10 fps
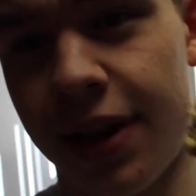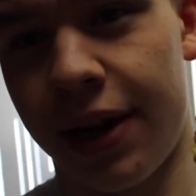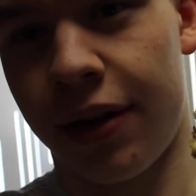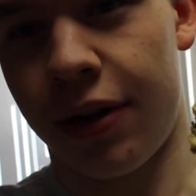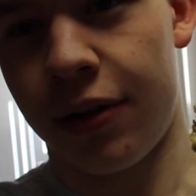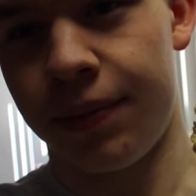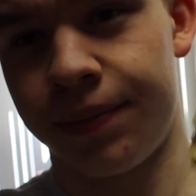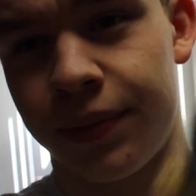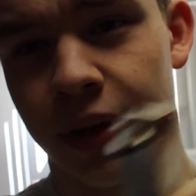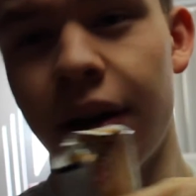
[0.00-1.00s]
the dining hall,
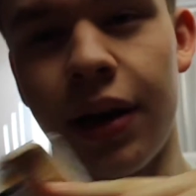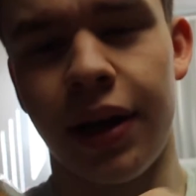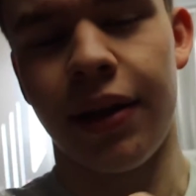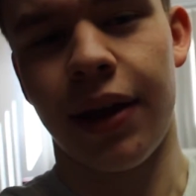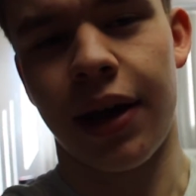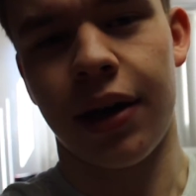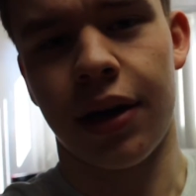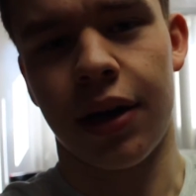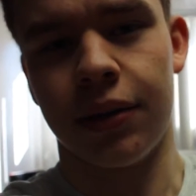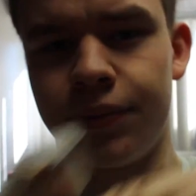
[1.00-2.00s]
and then
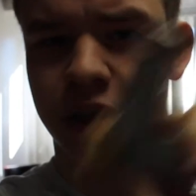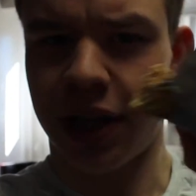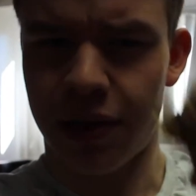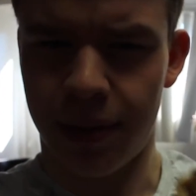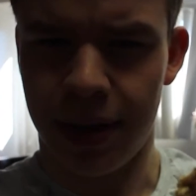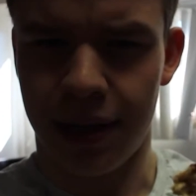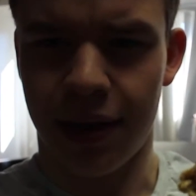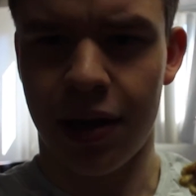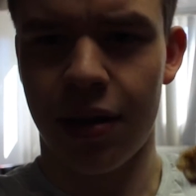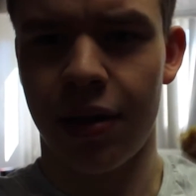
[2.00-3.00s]
uh, so you guys are eating
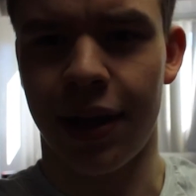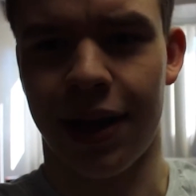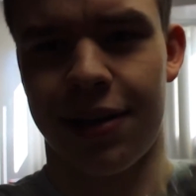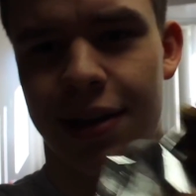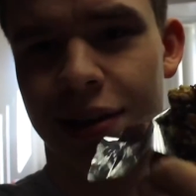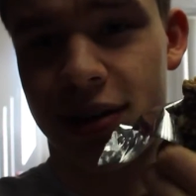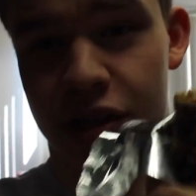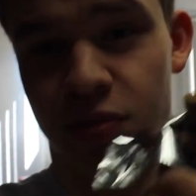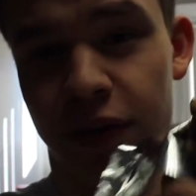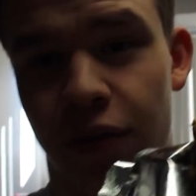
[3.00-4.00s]
there. Like I said, this is
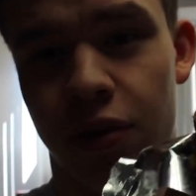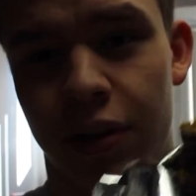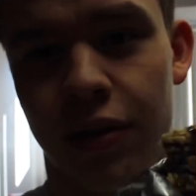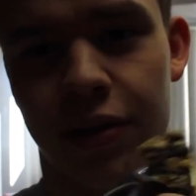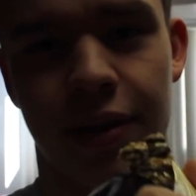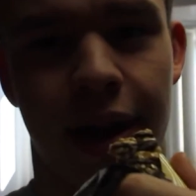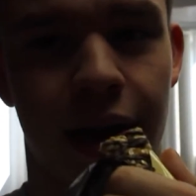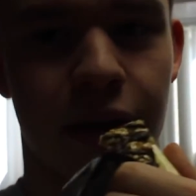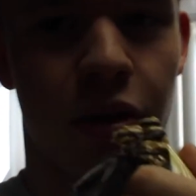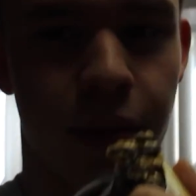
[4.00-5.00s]
just before a little
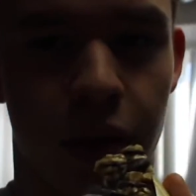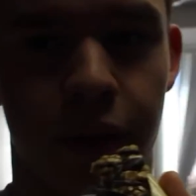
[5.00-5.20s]
snack to hold me